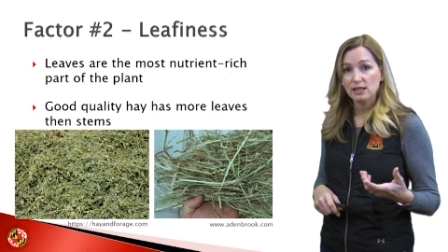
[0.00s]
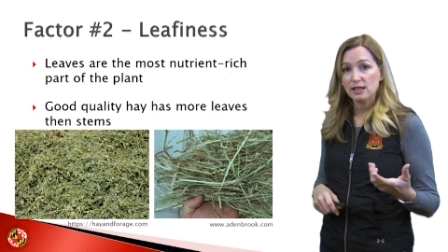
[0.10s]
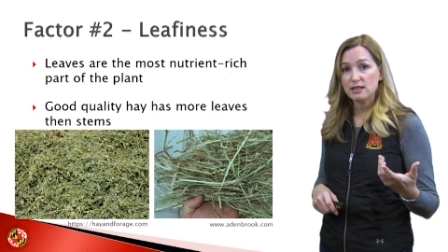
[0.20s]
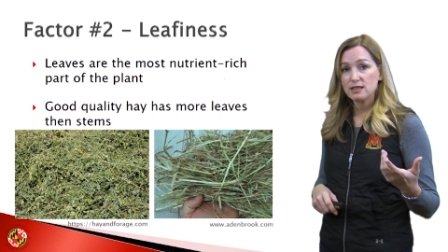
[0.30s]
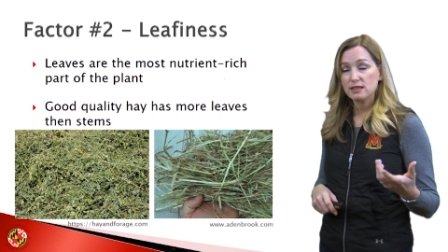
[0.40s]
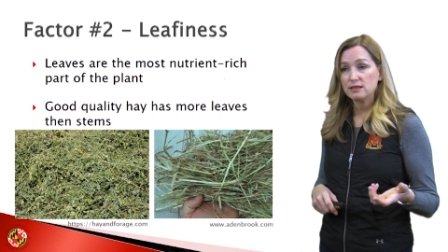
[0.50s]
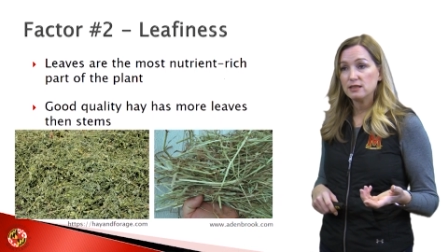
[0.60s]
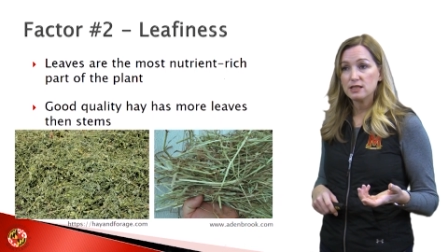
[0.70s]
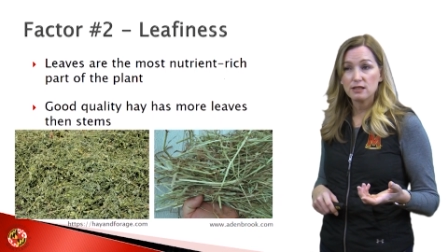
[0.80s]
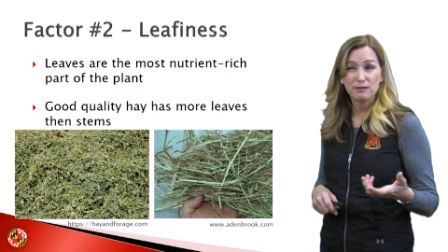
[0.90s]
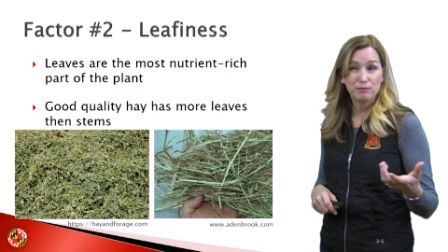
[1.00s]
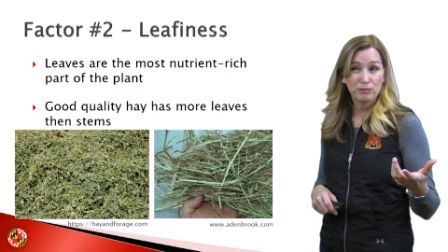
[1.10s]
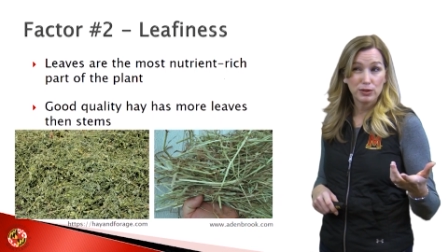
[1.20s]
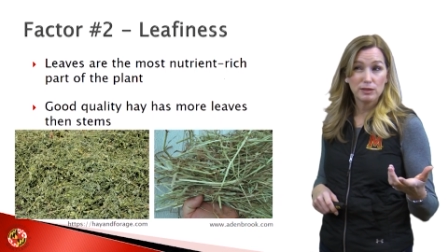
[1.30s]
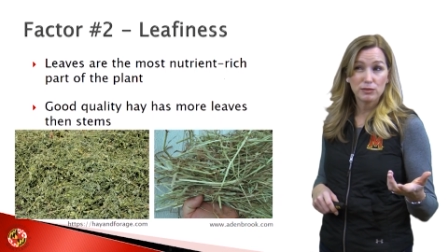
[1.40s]
It's a
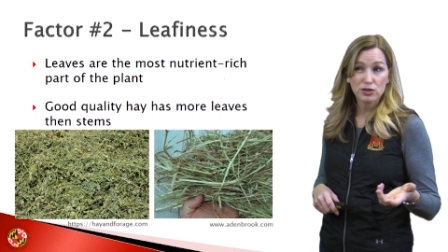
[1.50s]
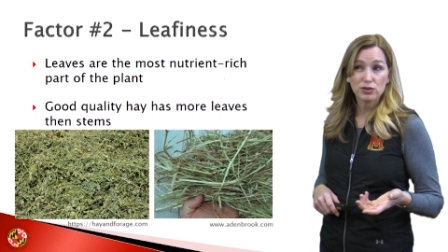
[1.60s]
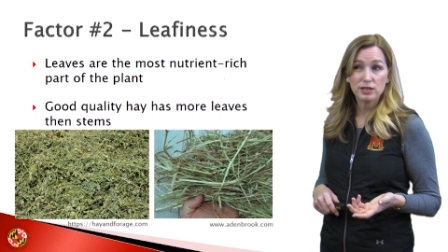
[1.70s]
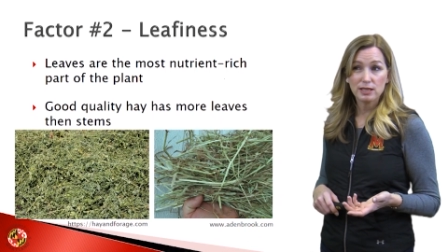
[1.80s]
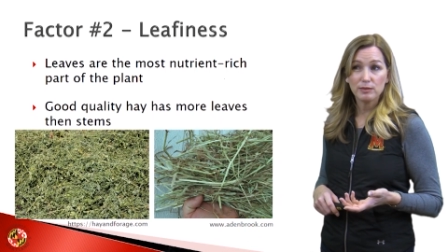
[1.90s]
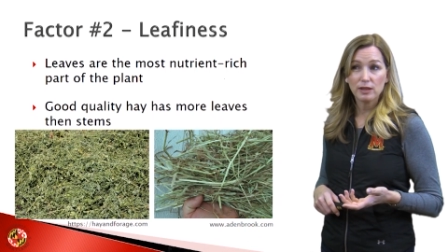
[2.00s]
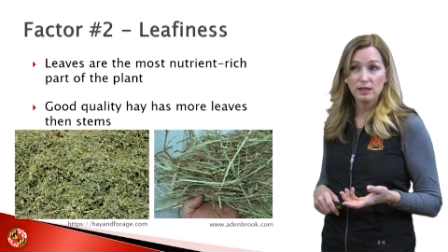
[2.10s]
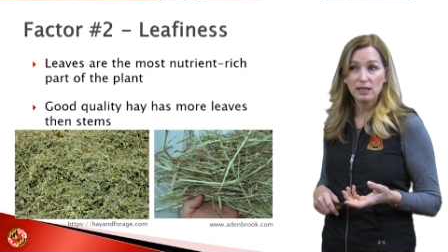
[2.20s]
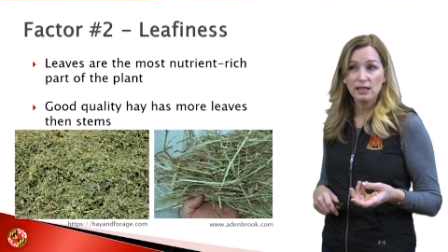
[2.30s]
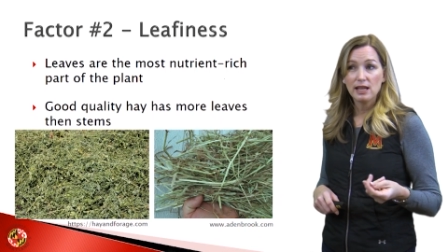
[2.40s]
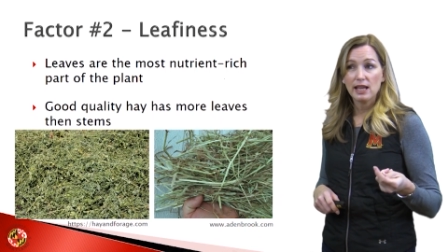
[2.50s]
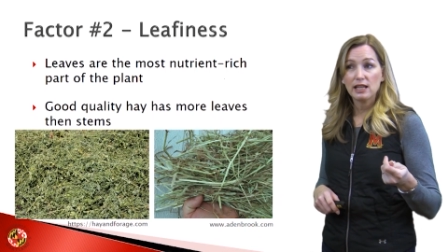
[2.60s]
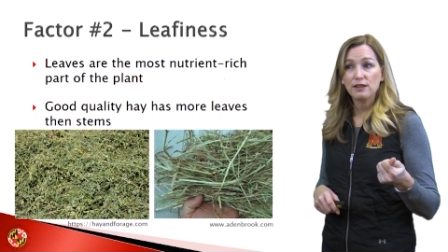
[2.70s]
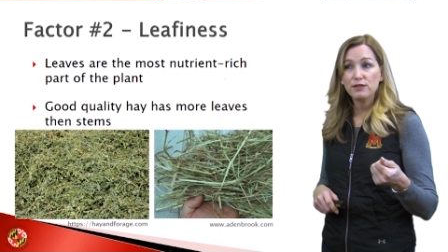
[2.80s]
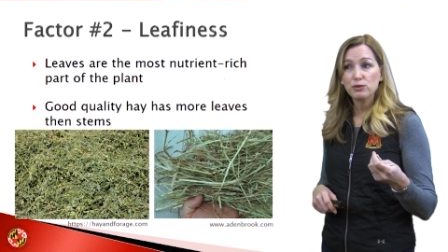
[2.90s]
pretty mature Timothy,
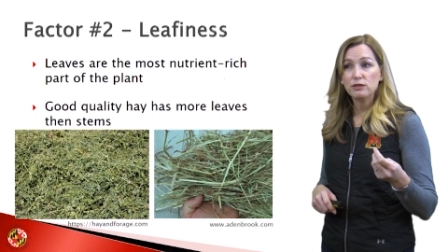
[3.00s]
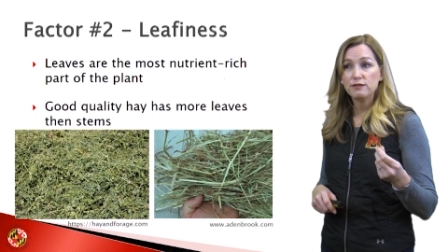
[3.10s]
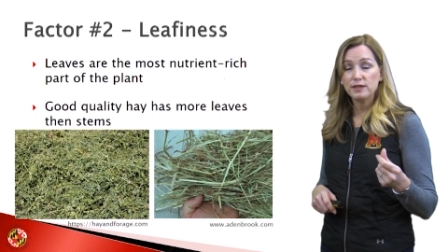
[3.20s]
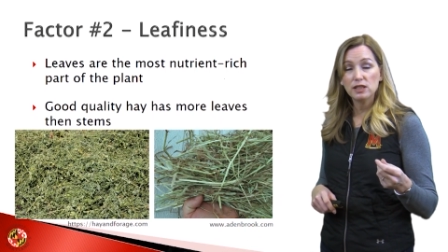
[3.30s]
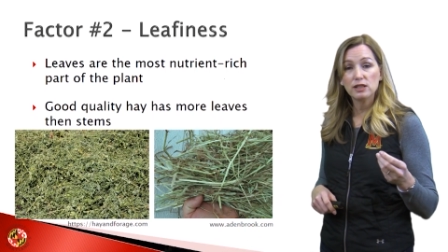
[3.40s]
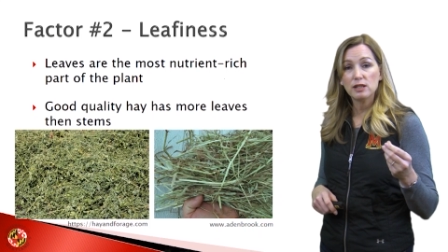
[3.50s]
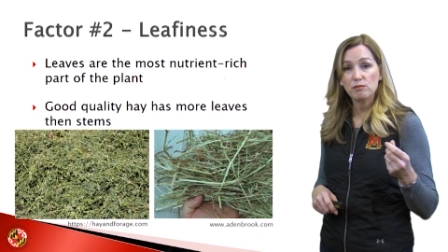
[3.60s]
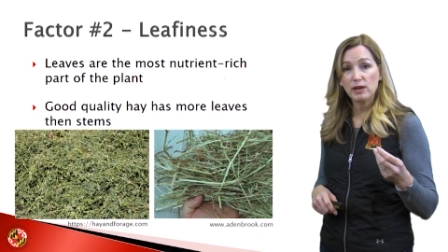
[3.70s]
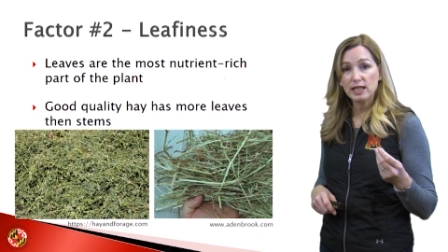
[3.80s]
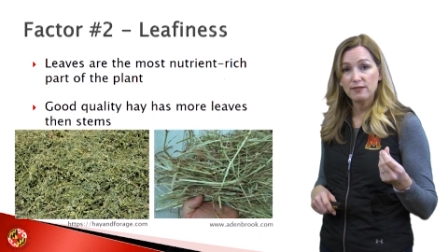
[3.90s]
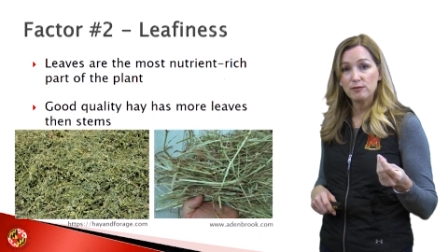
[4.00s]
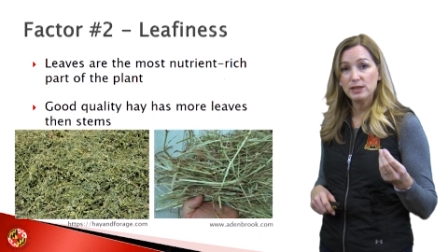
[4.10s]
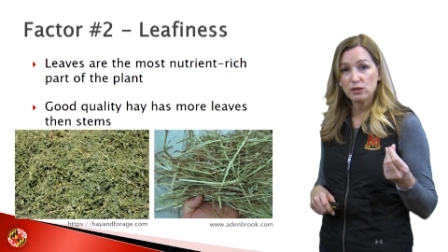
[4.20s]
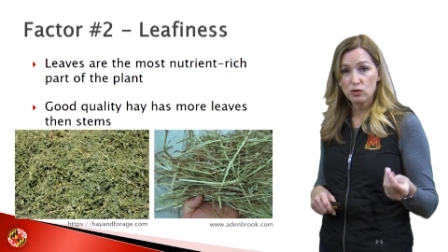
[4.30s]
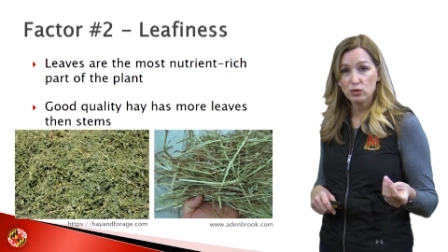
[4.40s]
and if you would feel it, it might even
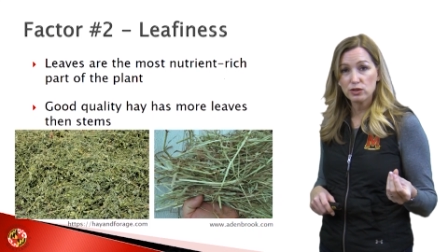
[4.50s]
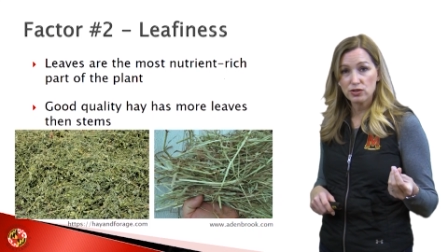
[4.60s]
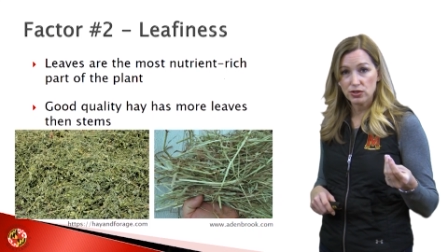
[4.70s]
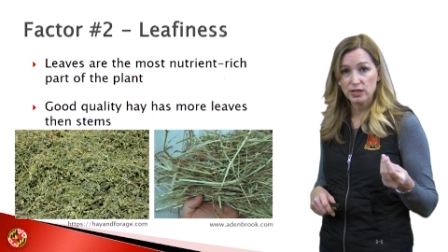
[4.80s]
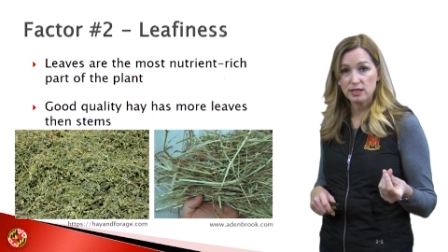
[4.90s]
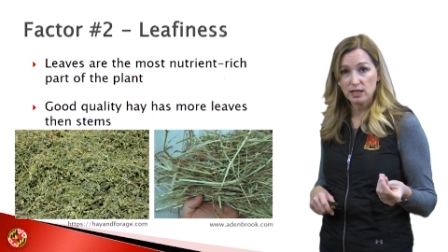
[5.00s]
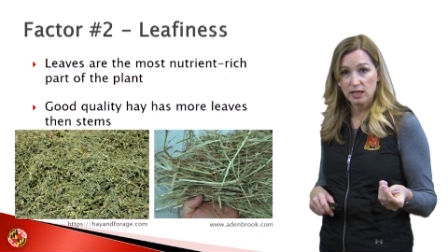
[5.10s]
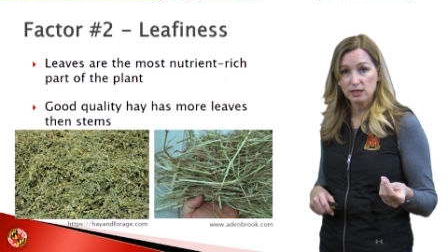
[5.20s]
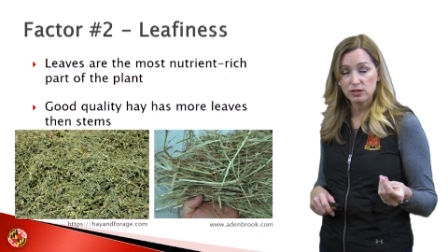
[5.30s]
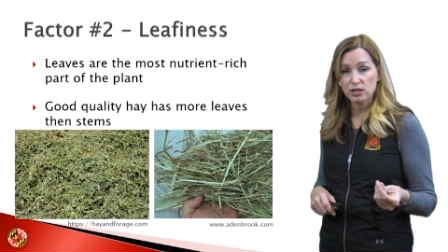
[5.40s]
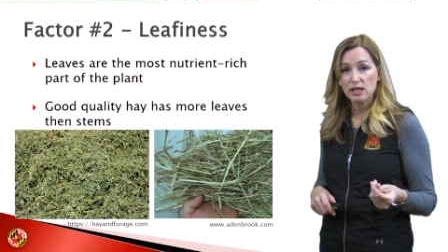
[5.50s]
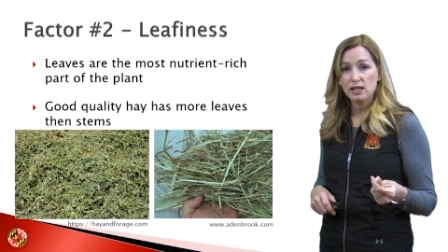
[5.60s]
be coarse to the touch.